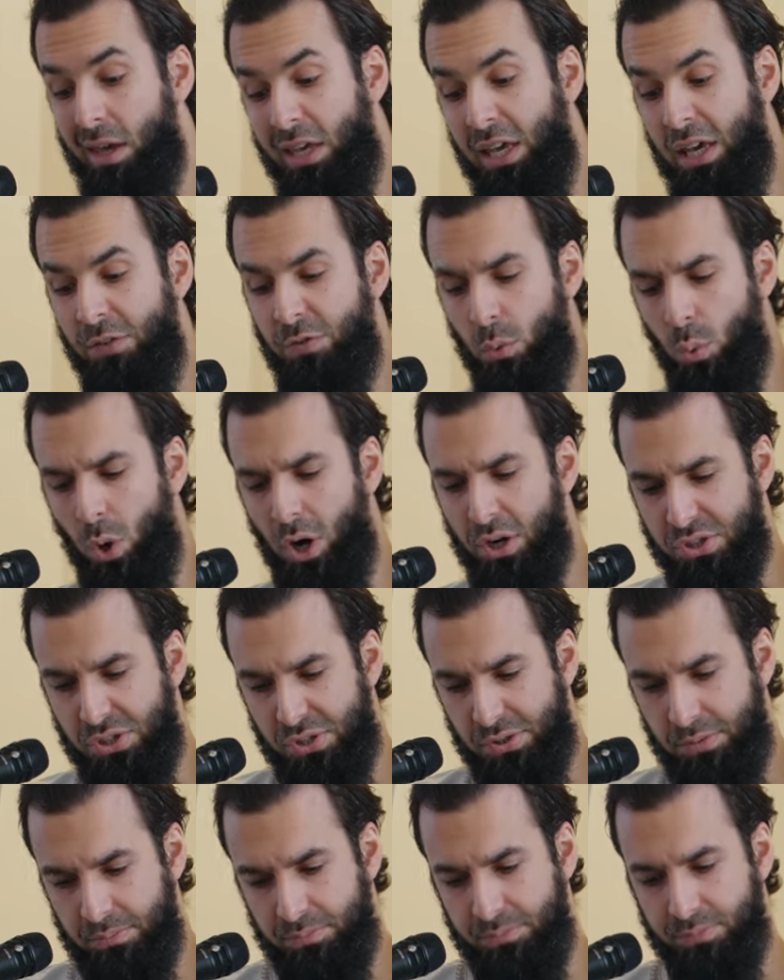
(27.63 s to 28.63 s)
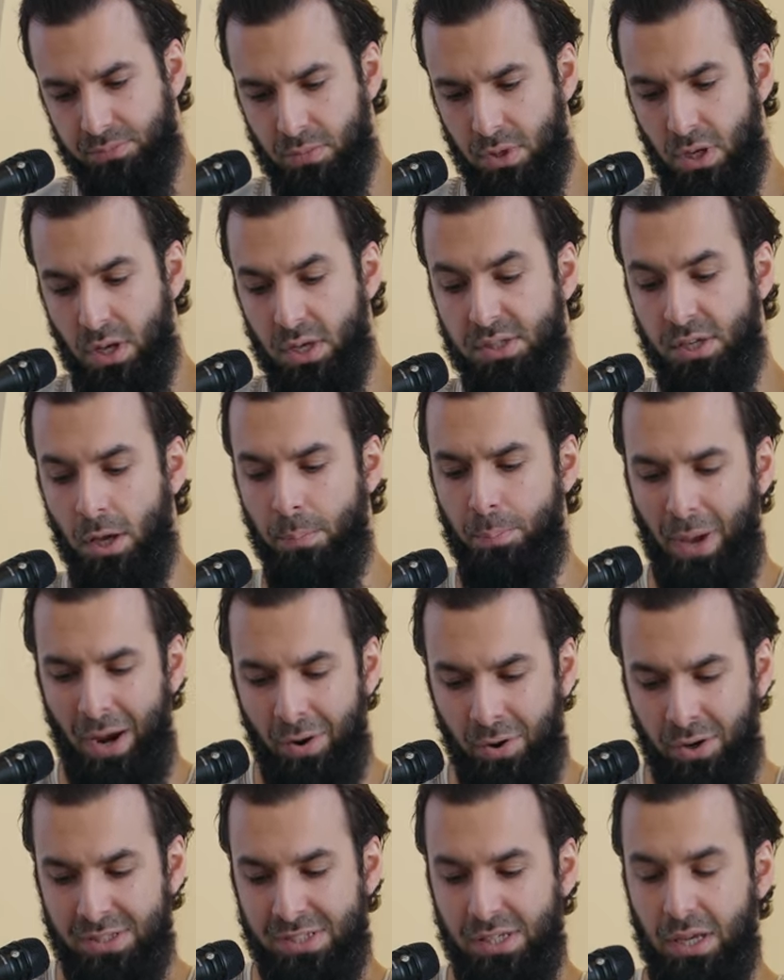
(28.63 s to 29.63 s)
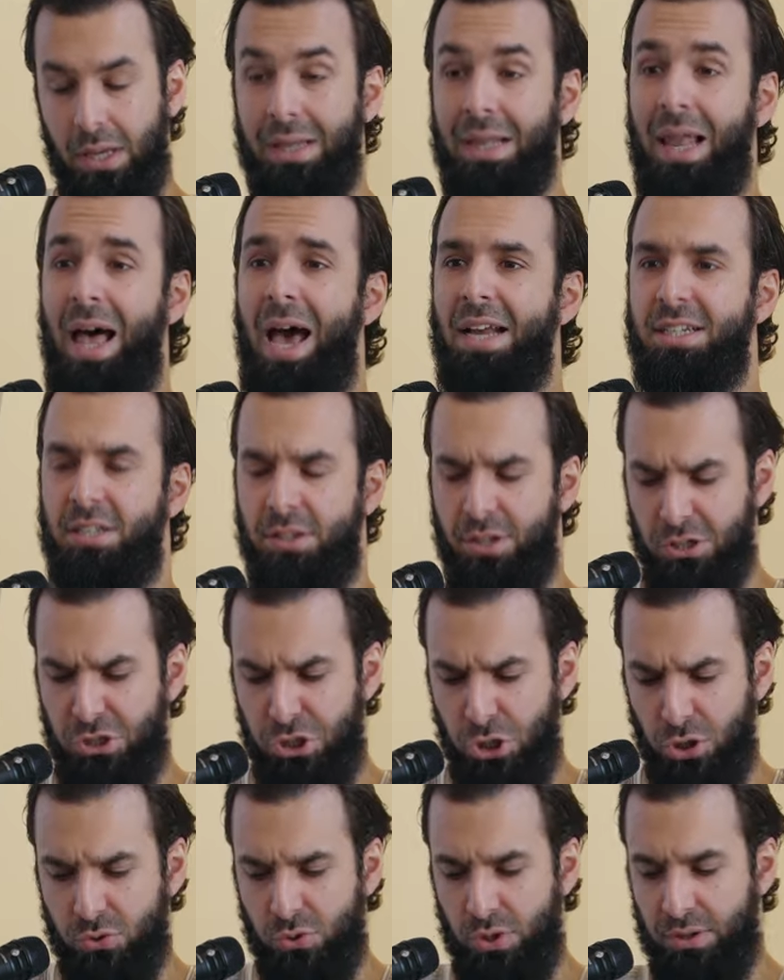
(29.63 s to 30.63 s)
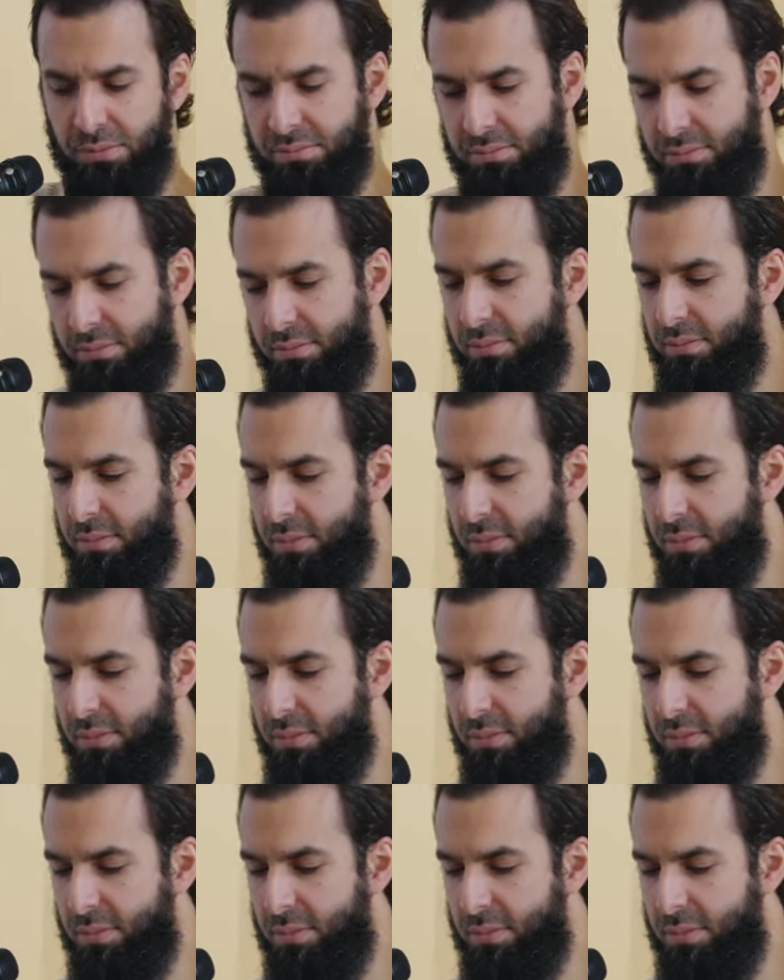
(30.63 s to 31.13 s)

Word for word: Even worse, some parents lie to their children.